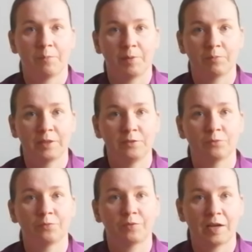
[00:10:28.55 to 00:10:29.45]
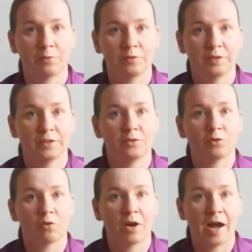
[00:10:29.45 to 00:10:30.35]
But when you found
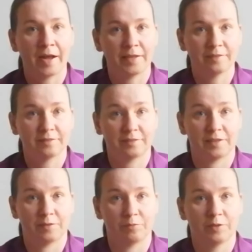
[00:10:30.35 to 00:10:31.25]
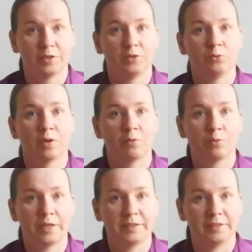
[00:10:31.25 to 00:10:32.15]
your higher self, you are
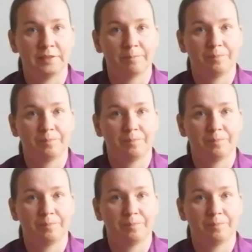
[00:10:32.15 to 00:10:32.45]
ready